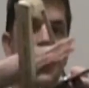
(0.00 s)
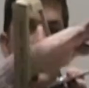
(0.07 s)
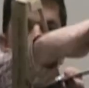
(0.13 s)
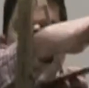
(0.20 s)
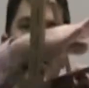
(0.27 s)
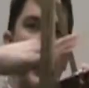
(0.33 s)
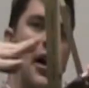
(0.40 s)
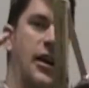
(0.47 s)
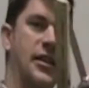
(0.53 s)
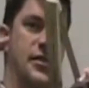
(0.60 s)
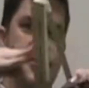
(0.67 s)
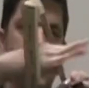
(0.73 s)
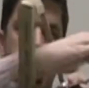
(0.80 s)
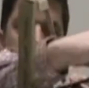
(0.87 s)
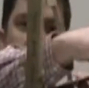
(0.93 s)
See how I can
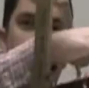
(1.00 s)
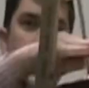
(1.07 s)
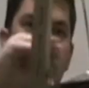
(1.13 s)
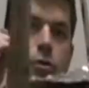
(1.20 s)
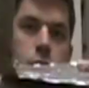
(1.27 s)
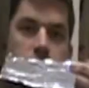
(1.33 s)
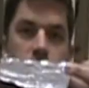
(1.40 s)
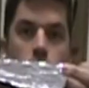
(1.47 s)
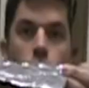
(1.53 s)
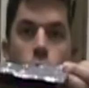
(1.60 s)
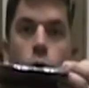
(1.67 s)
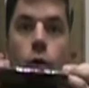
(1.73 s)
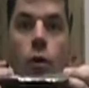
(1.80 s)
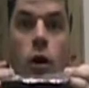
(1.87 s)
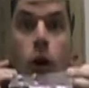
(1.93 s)
stick my hand through this
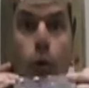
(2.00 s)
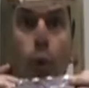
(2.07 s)
hole?